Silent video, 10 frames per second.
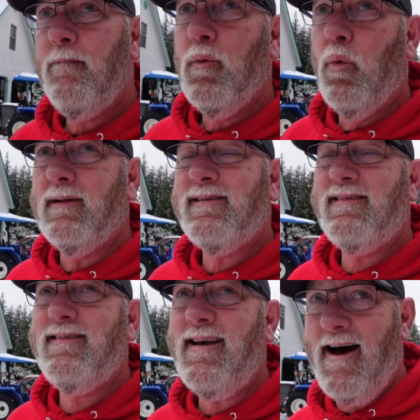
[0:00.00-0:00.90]
What
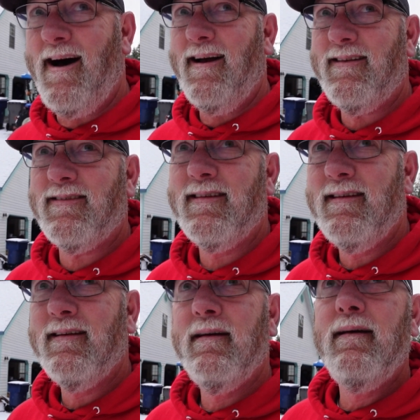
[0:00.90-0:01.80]
sucks
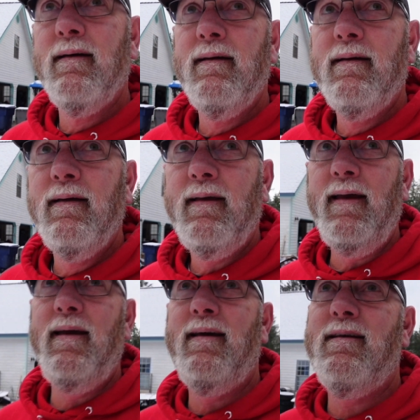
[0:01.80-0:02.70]

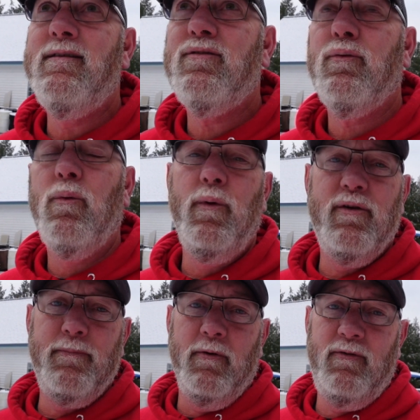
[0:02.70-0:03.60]
is we're
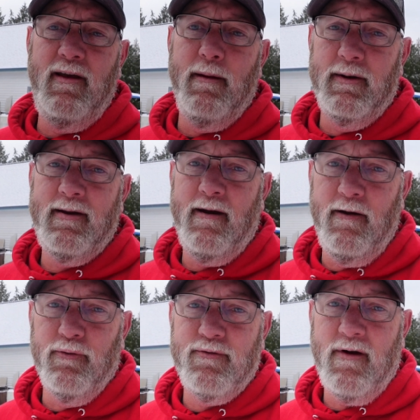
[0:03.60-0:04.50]
supposed to get a
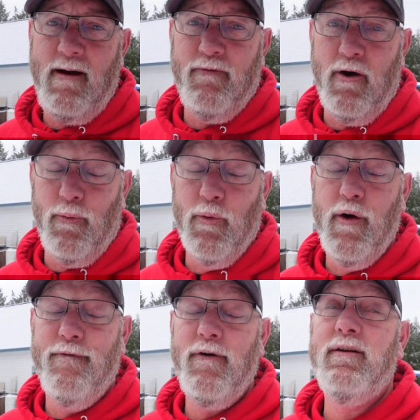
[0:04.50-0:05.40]
materials drop for our
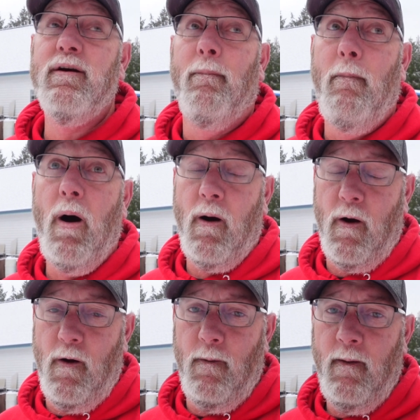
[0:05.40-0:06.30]
roof tomorrow.